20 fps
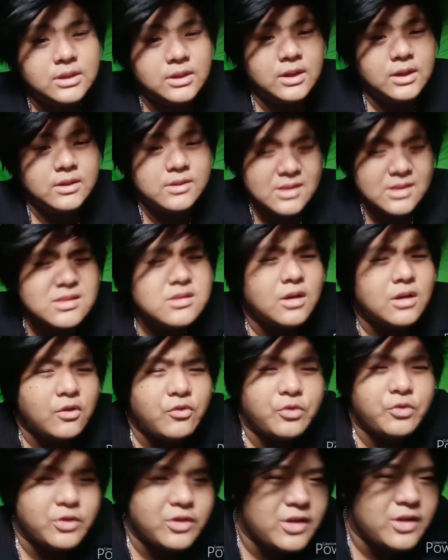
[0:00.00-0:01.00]
that's all
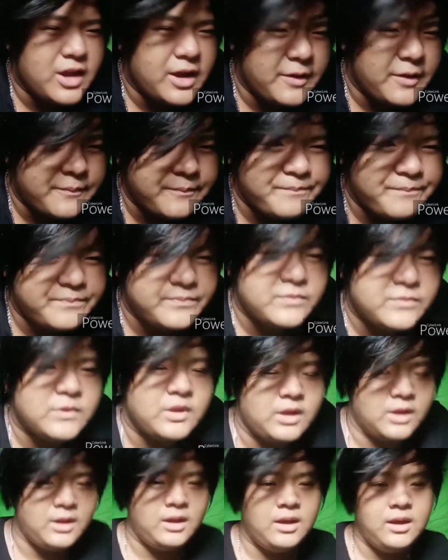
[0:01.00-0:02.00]
for today.
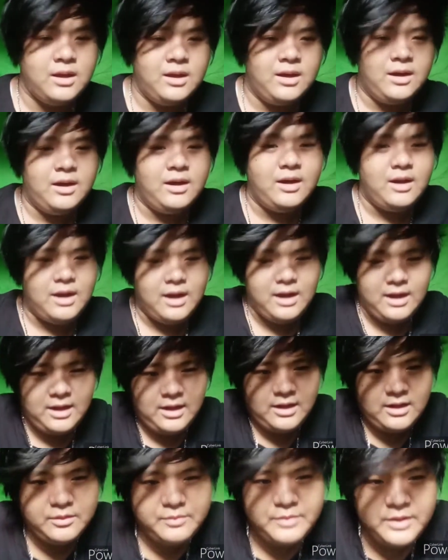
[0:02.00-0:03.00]

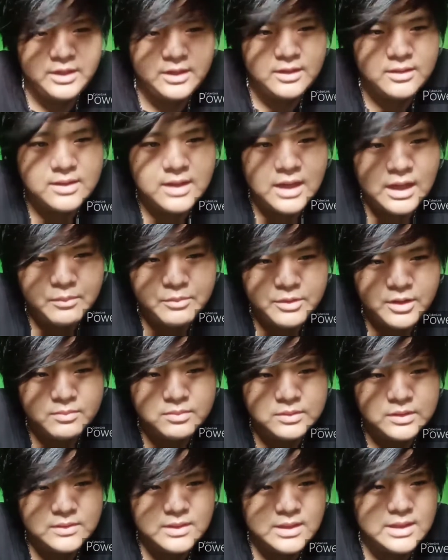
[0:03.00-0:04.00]
Uh, I'll be I'll be
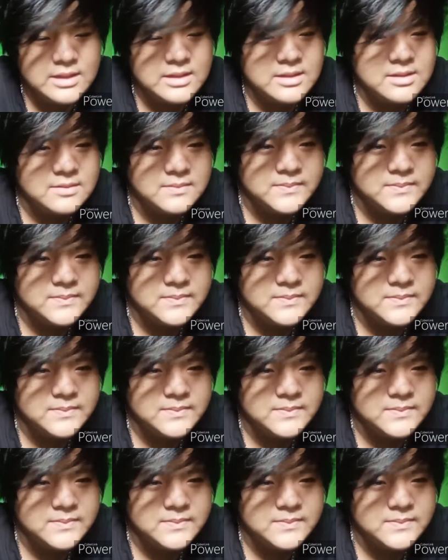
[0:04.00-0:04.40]
uploading